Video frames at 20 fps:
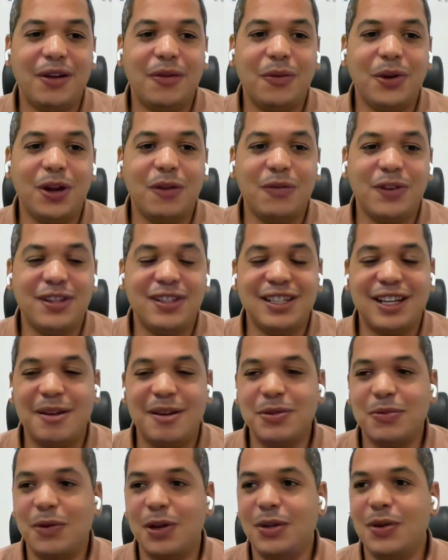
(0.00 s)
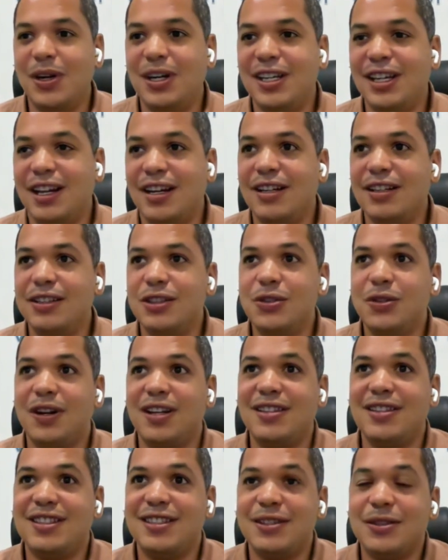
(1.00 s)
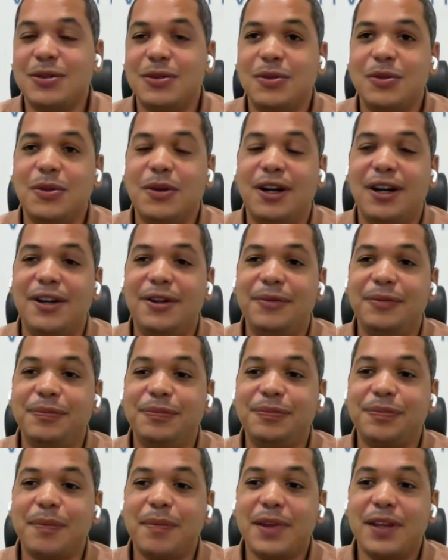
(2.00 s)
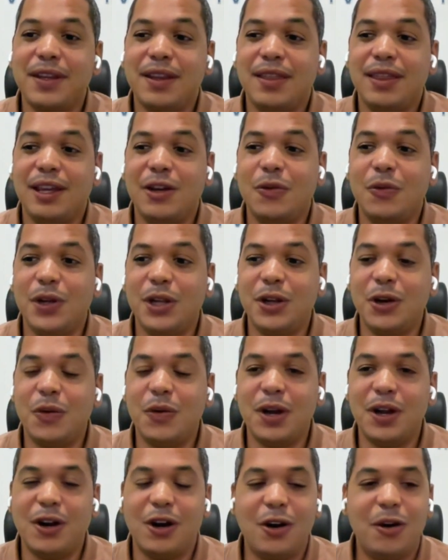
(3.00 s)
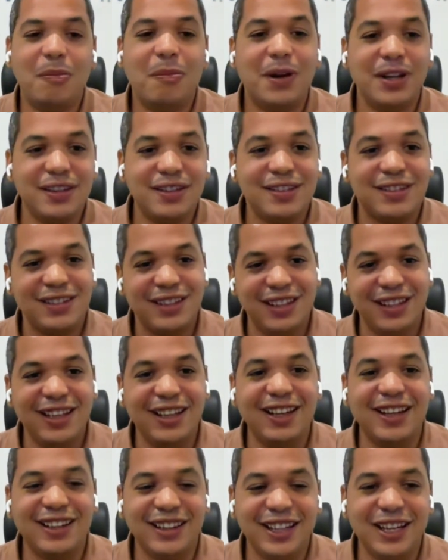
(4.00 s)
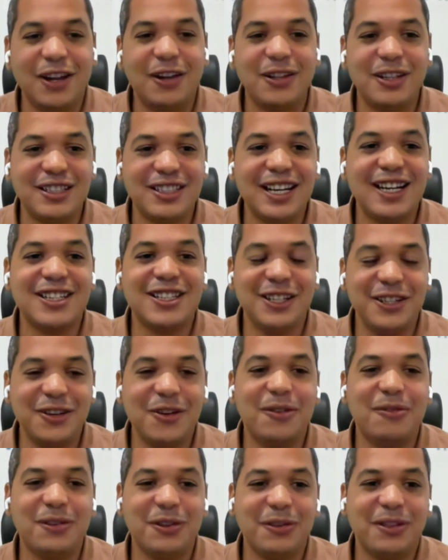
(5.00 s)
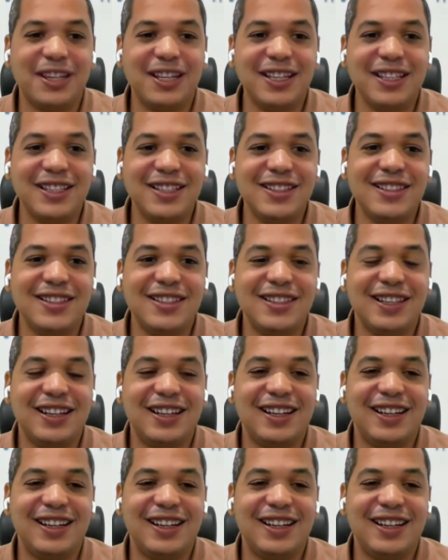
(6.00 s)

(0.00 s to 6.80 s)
We oftentimes, when you're young, try to think we know it all, but the elders actually know a few things,